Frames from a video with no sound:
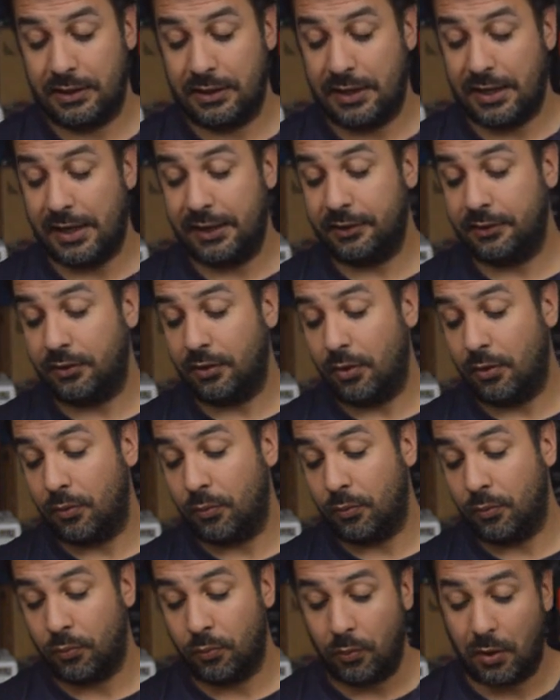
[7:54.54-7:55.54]
And
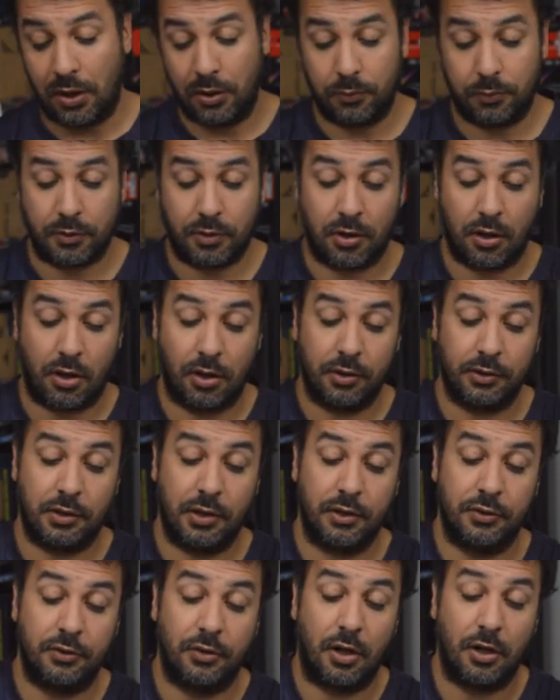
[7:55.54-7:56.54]
while we're
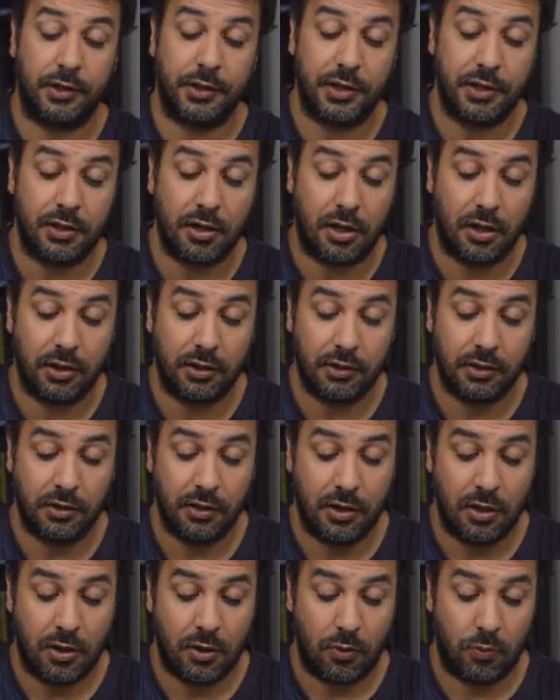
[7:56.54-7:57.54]
on Donkey Kong,
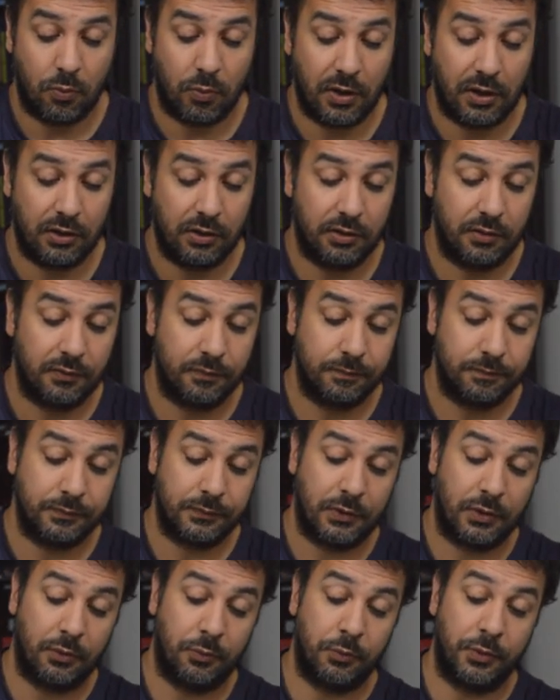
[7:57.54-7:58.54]
well,
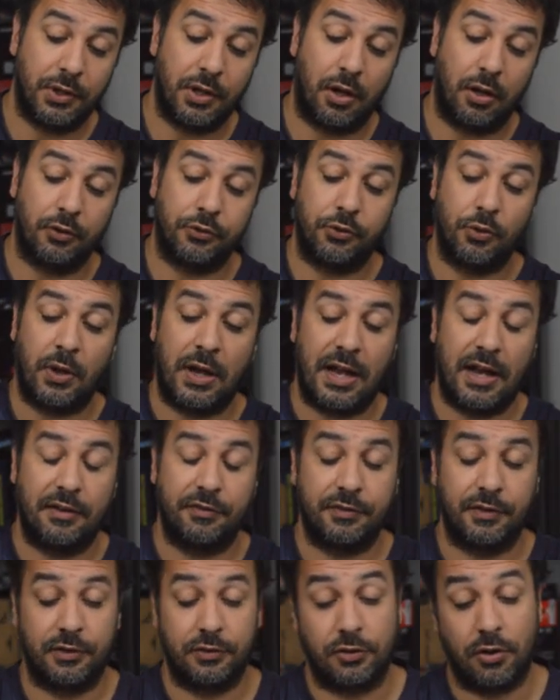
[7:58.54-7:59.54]
we also
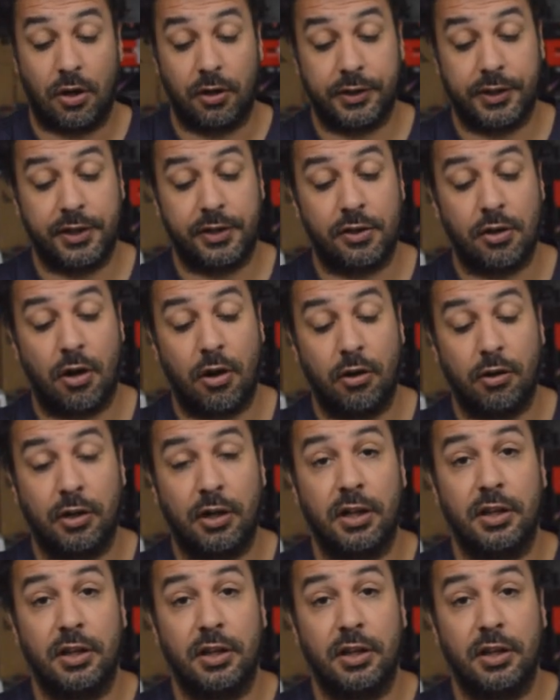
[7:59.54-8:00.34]
have Donkey Kong